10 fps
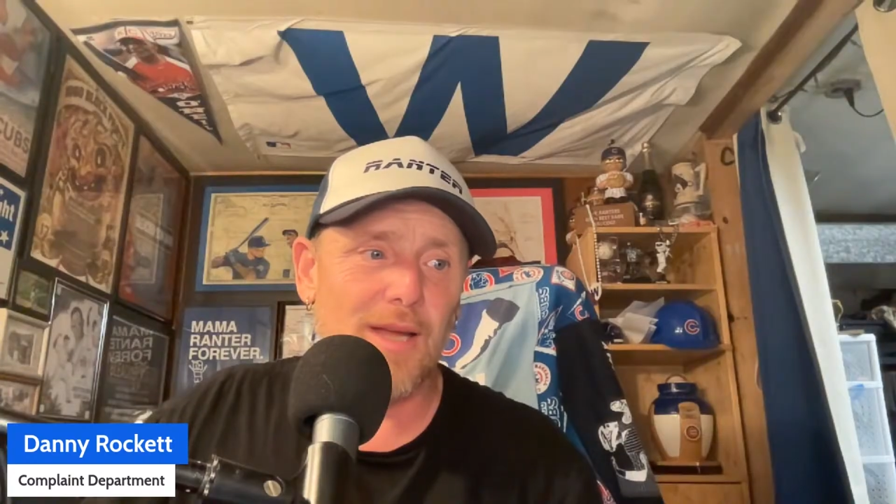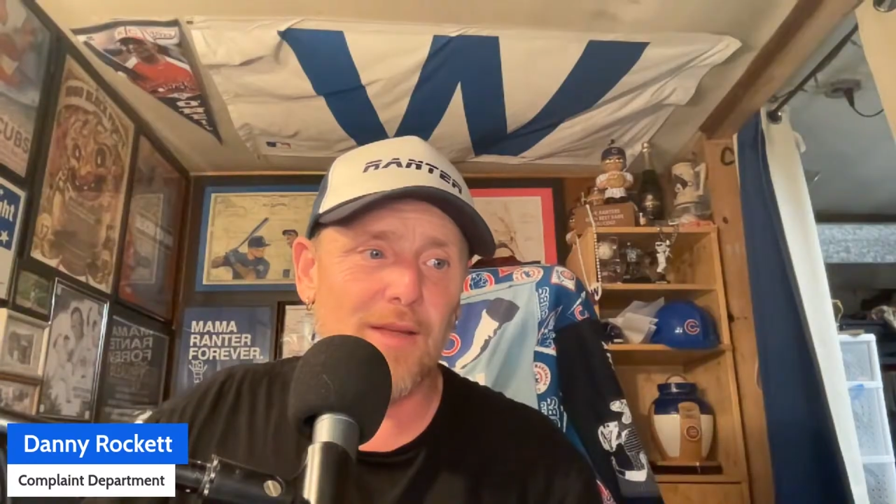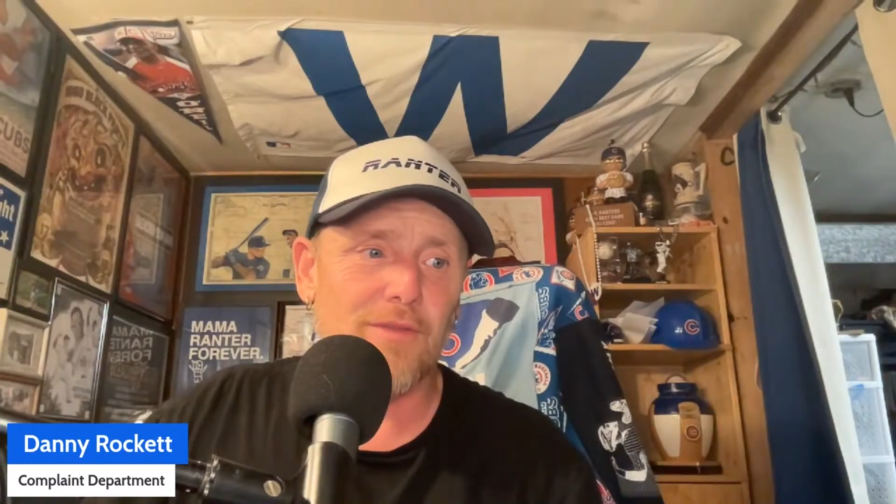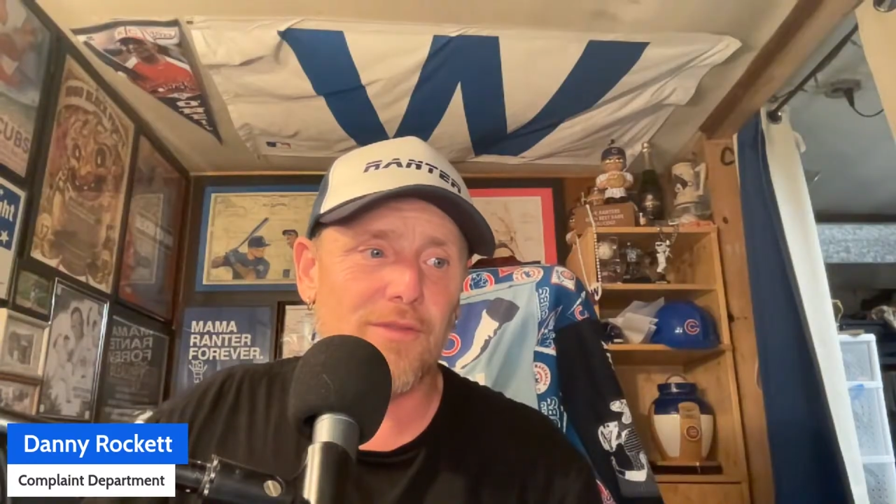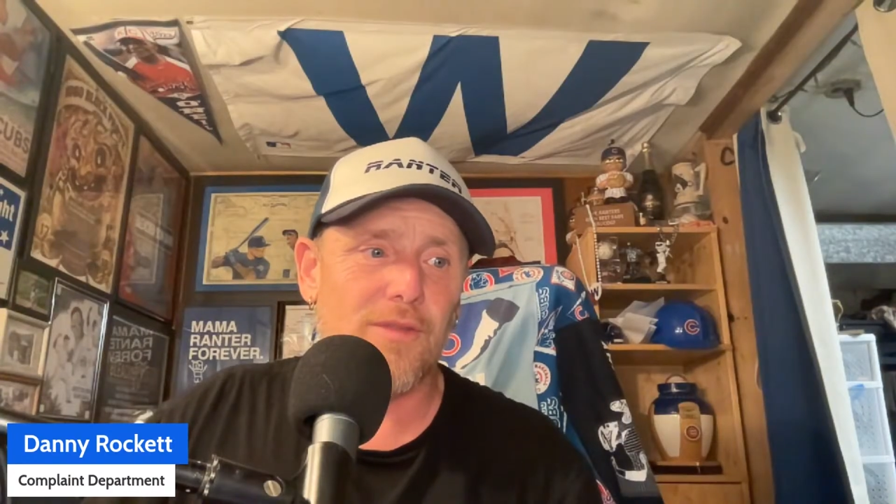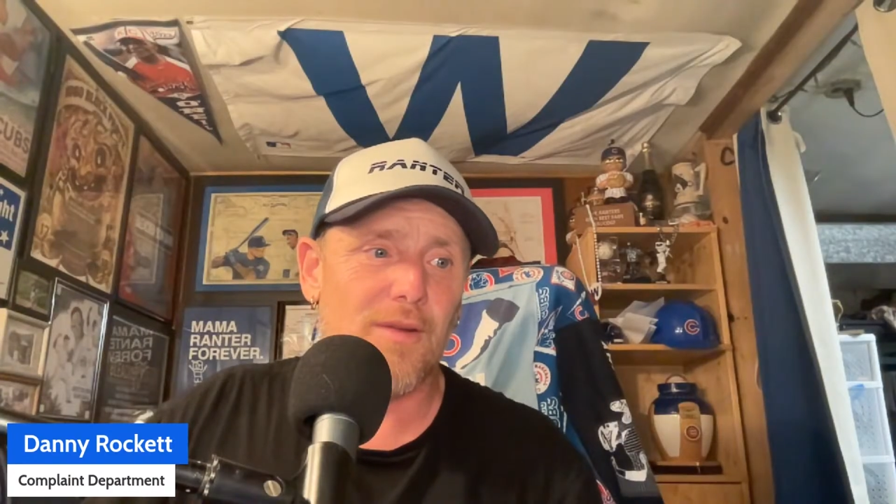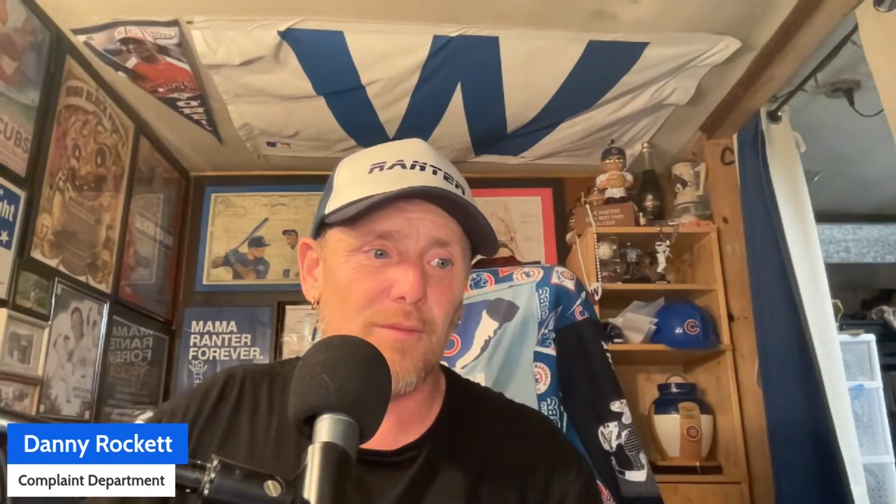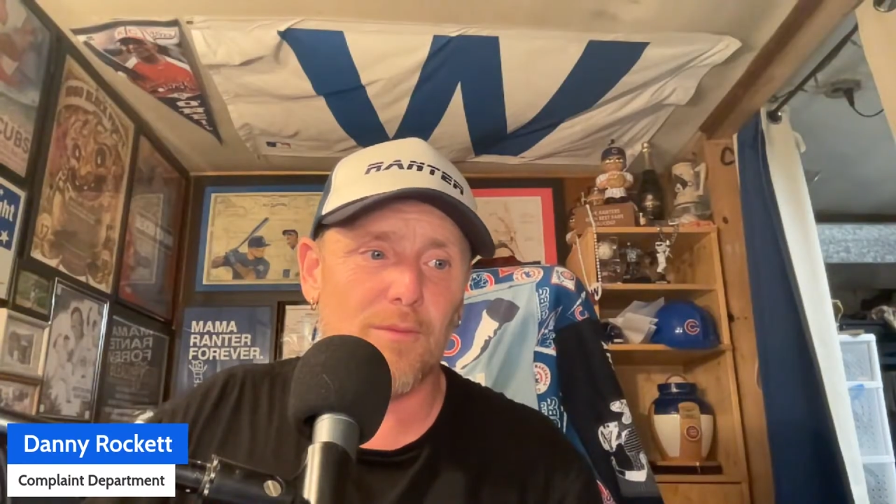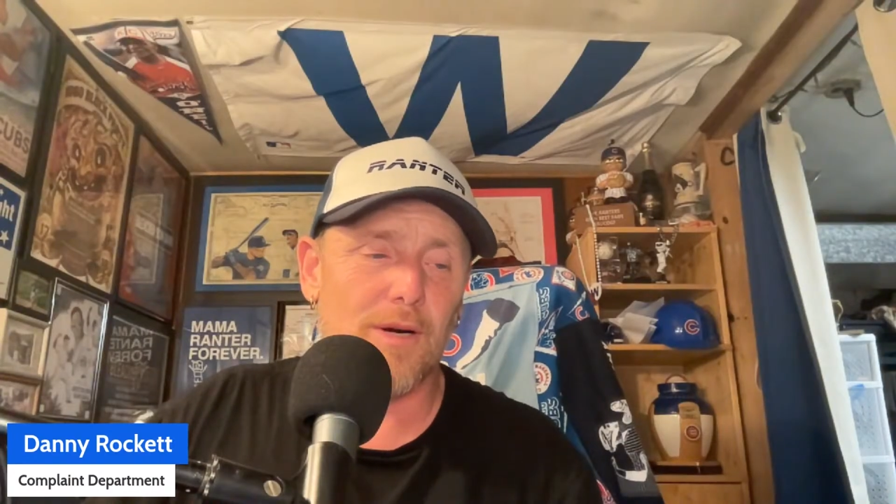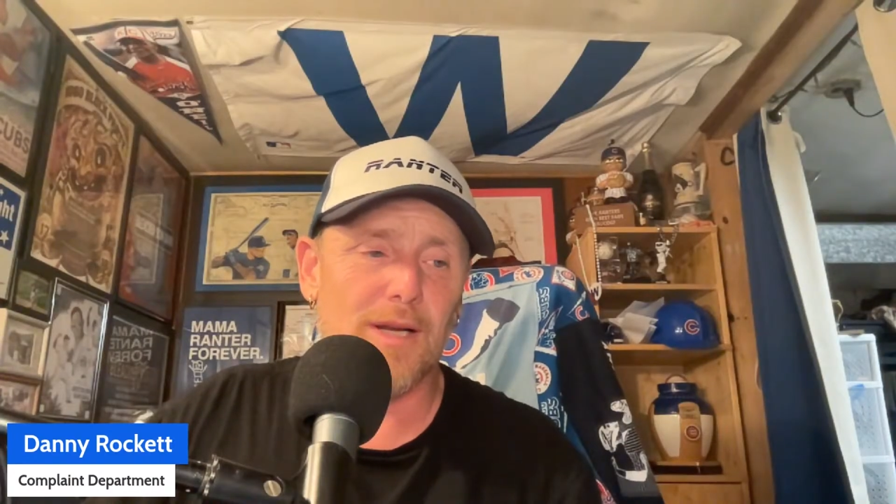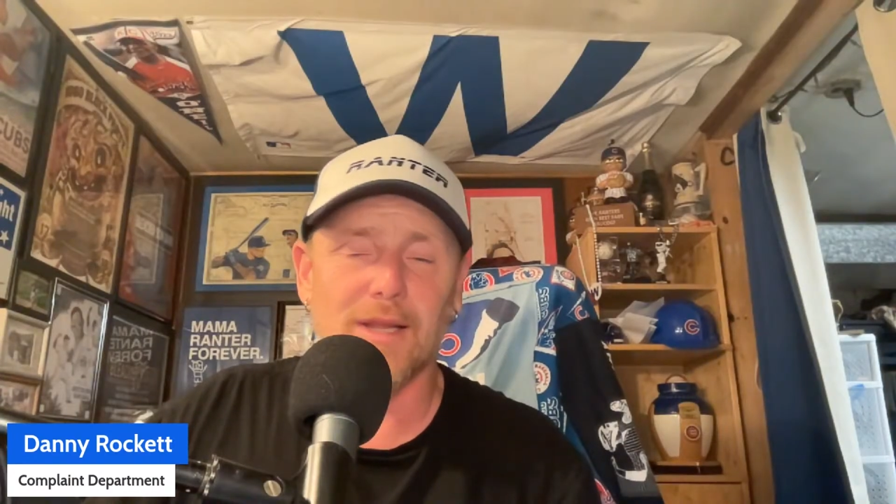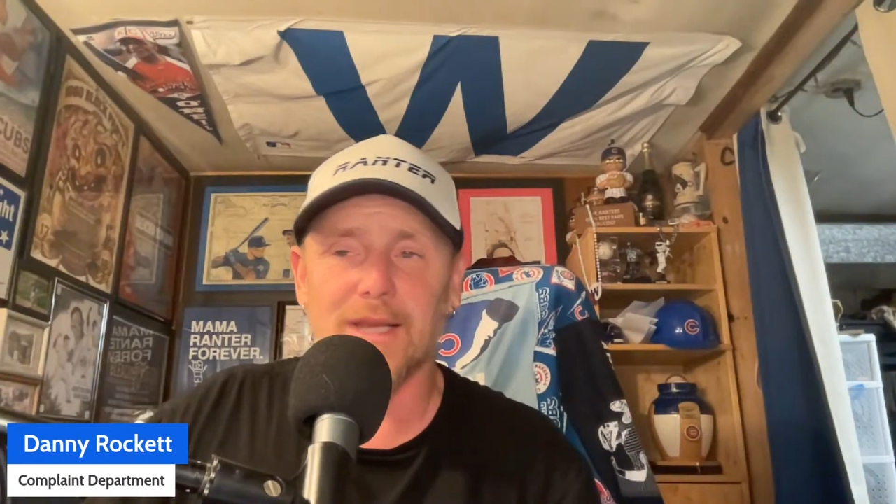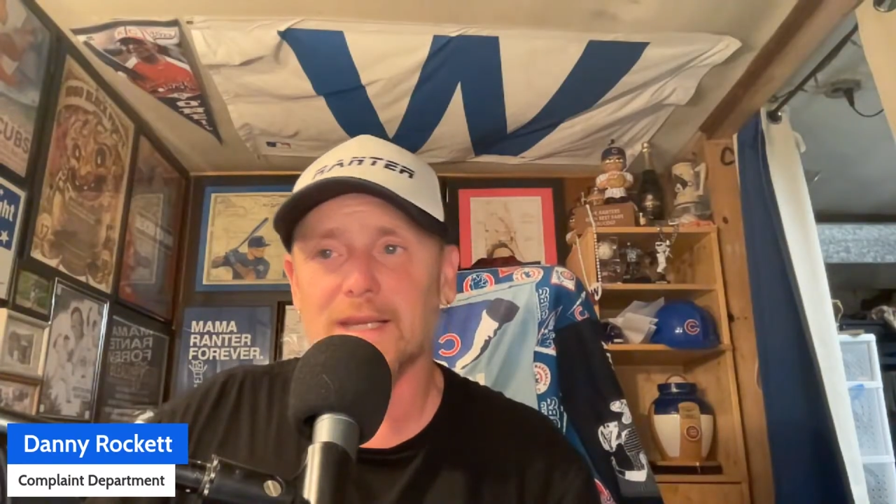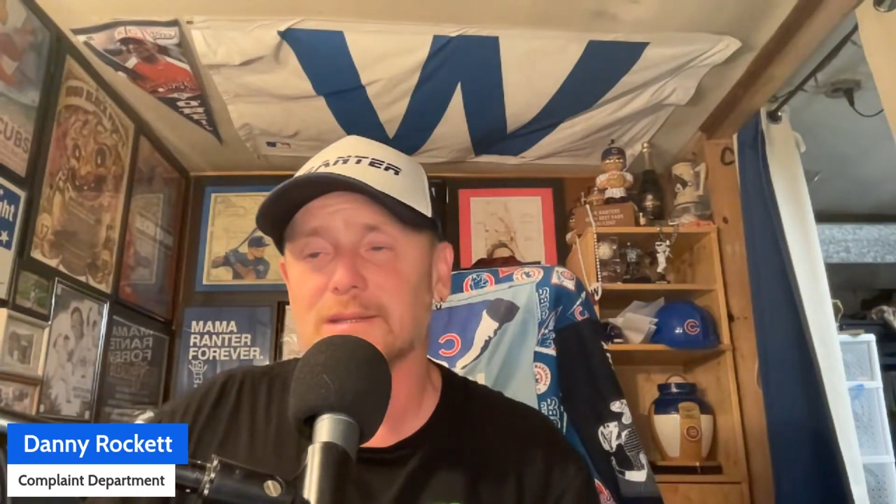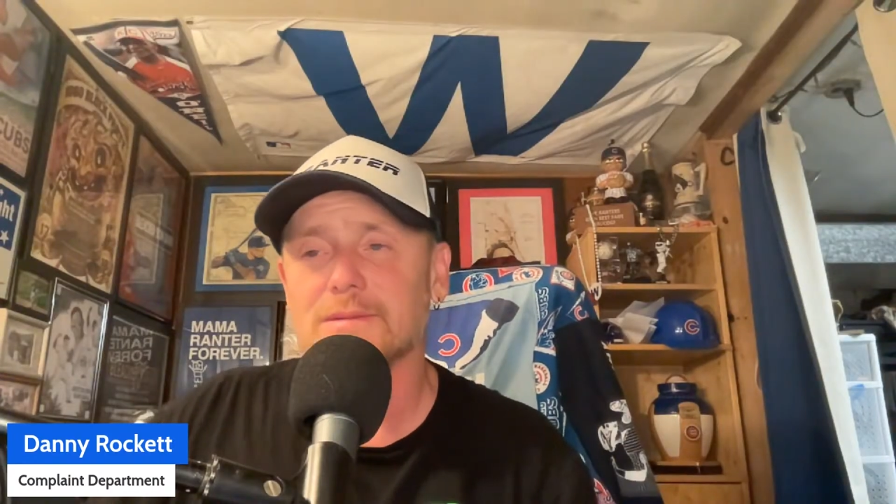It's
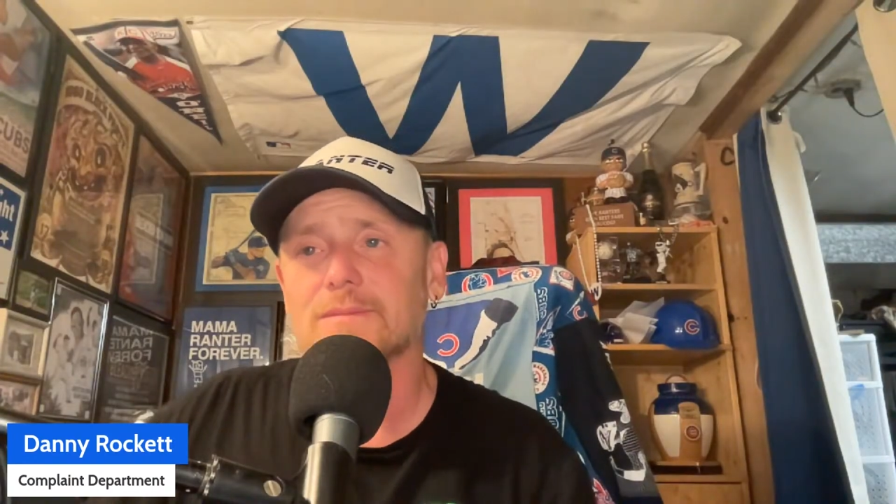really,